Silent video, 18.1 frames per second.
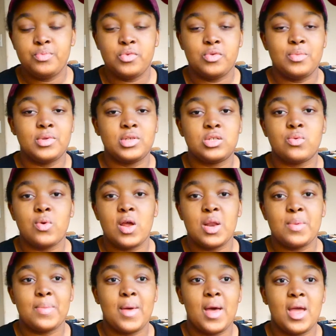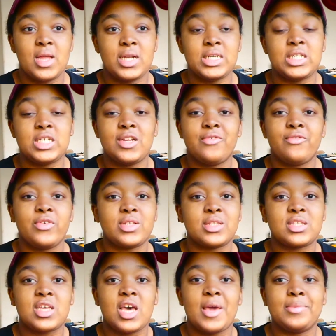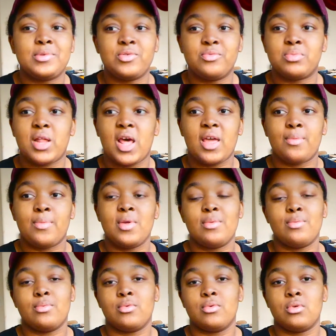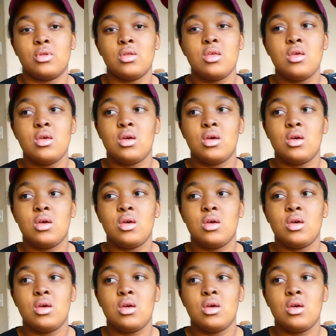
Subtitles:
I'm just surrounded by different types of black people.